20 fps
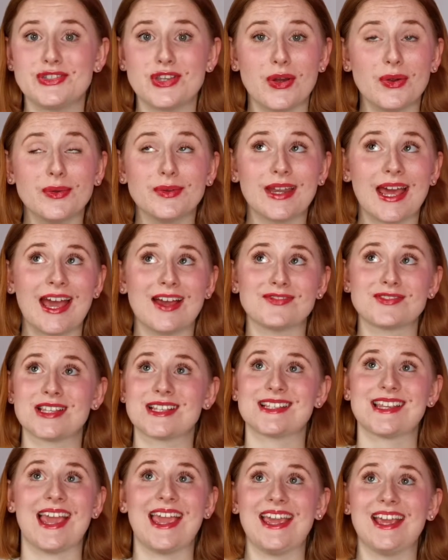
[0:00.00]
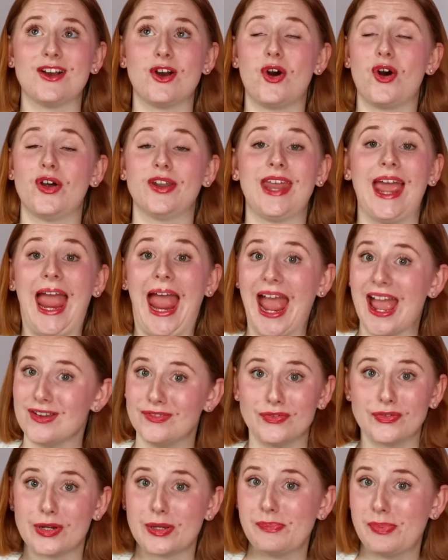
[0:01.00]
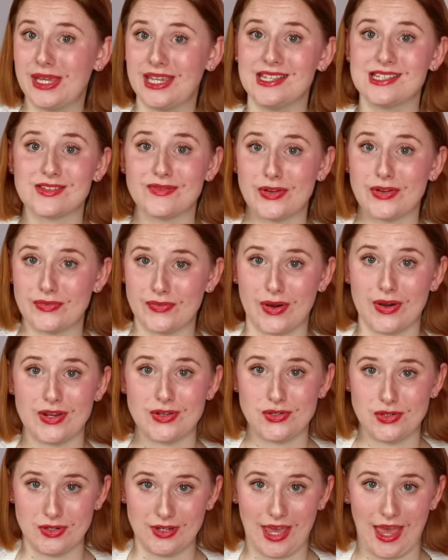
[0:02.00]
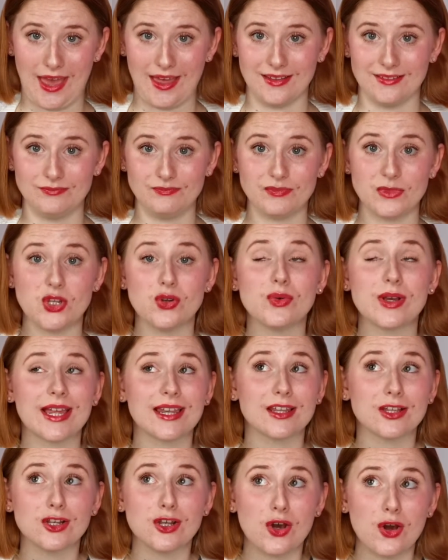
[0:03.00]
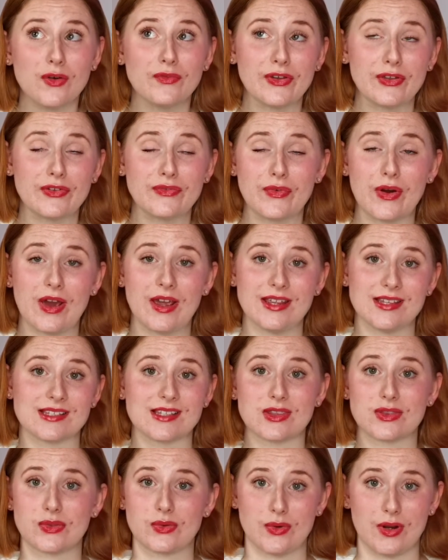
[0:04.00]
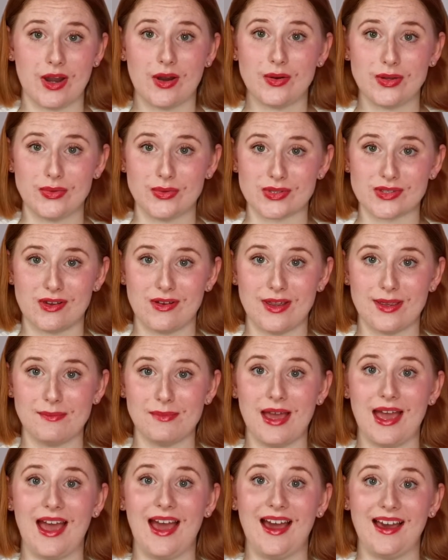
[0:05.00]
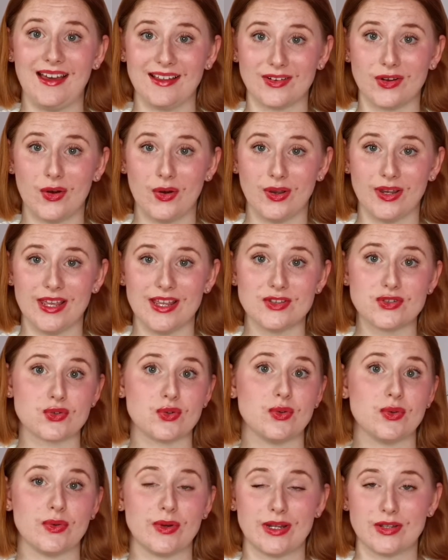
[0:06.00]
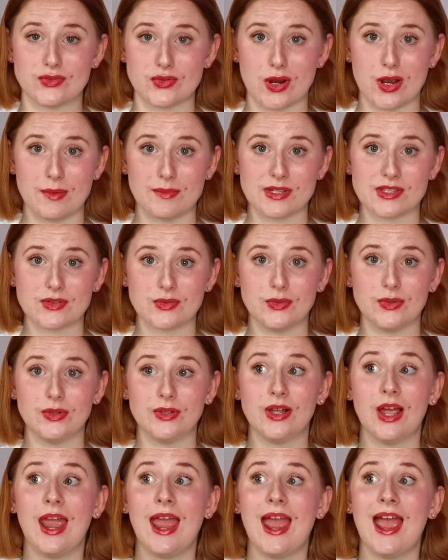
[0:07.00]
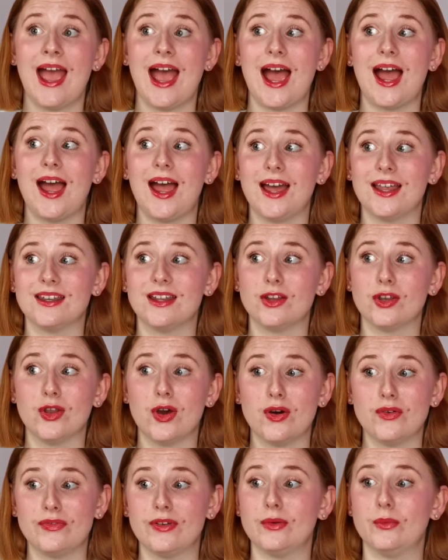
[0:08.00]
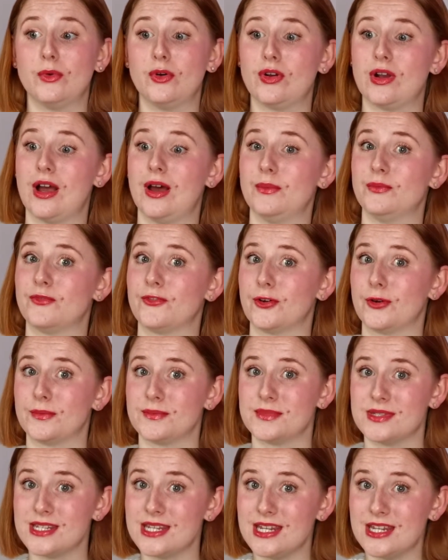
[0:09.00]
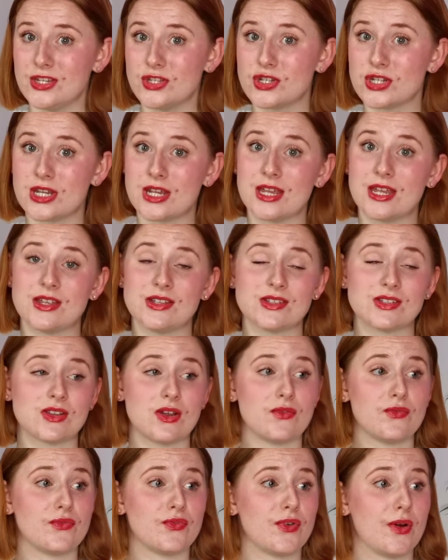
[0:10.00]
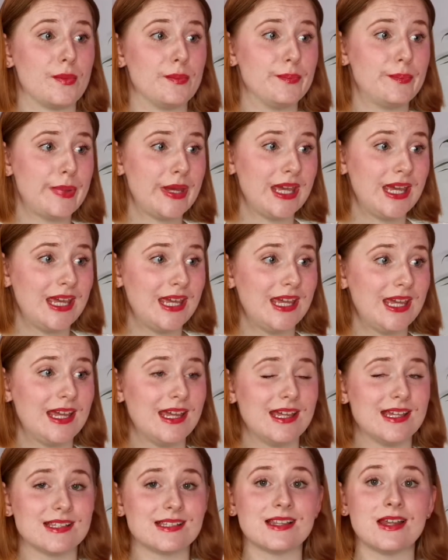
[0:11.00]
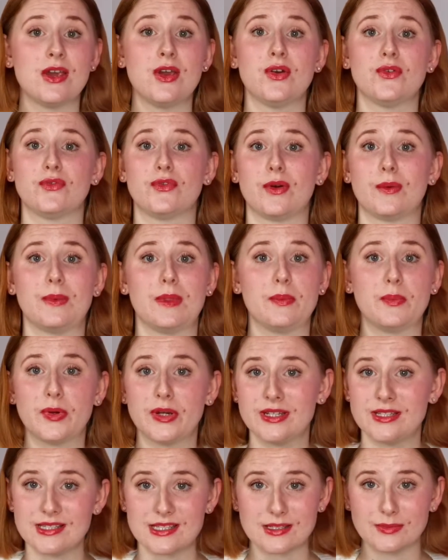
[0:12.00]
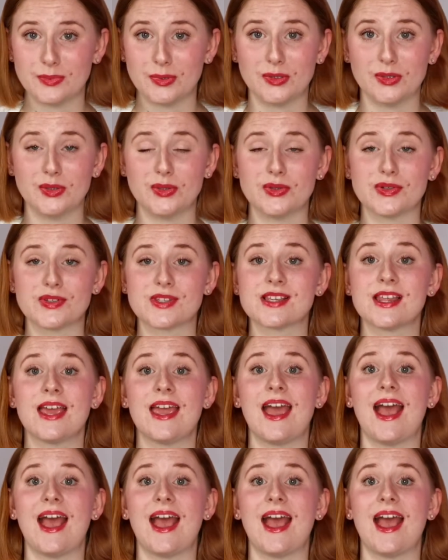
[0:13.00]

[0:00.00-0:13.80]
don't have to take on every piece of advice you get. You'll get a lot of advice throughout your time at college or in drama school, and a lot of it will come from teachers, from peers, from the principals,